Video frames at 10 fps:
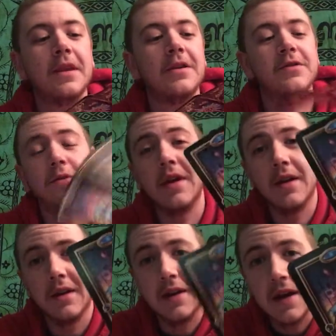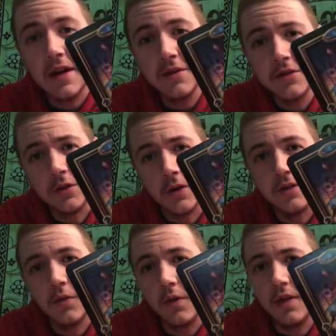So yeah, Knight of
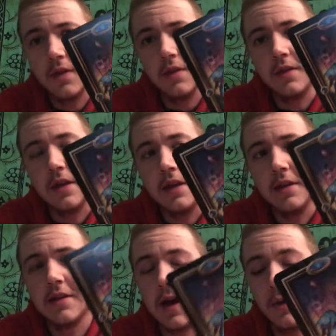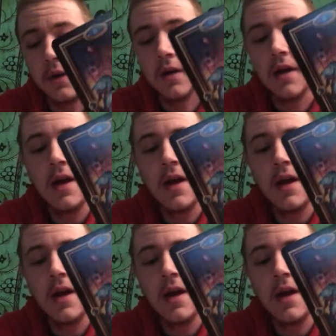Swords with the Tower.